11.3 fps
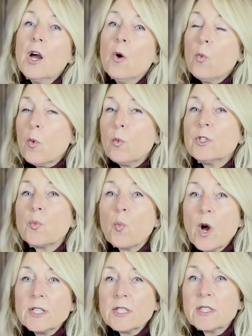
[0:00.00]
What was
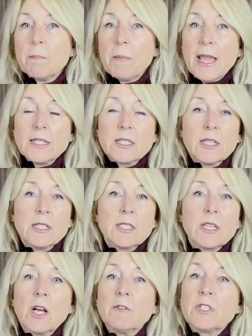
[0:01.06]
once the basis
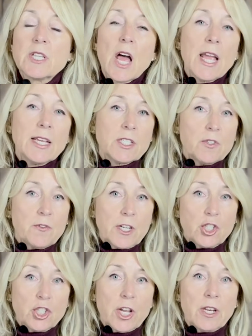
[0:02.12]
of science
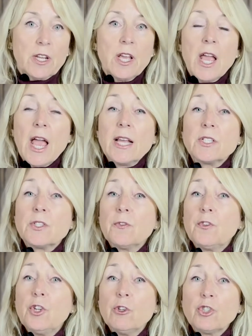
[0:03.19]
fiction, as the
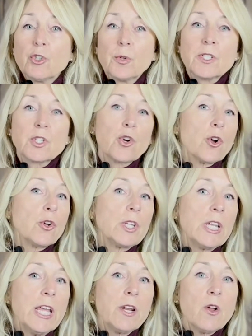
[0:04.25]
futurist Gerald
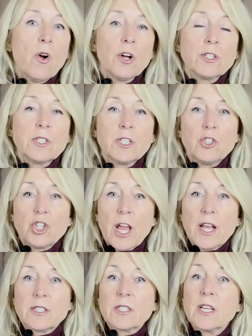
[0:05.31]
Leonhardt
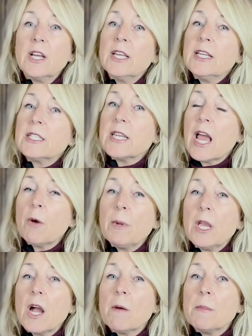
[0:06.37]
suggests, is now
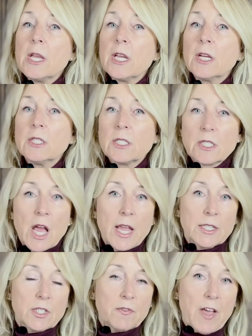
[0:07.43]
becoming
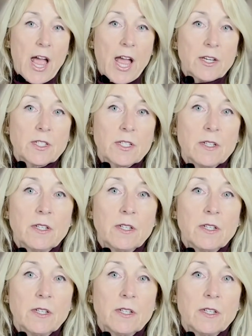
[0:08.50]
science fact.